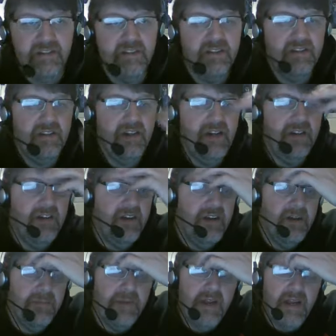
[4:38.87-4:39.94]
and it
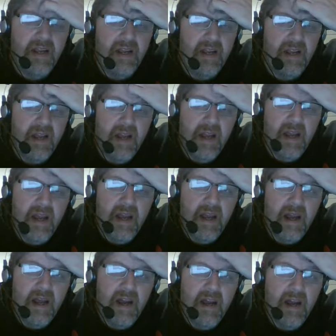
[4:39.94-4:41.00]
could be
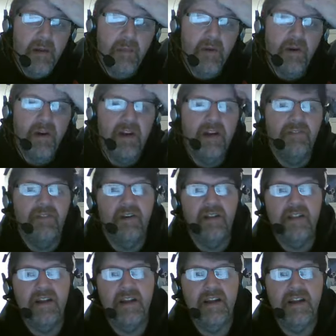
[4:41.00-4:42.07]
in a number of different
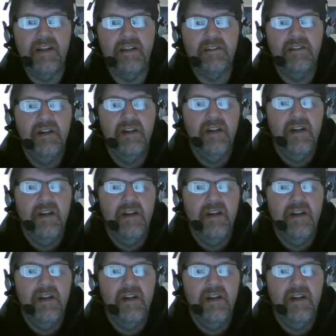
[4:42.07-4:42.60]
things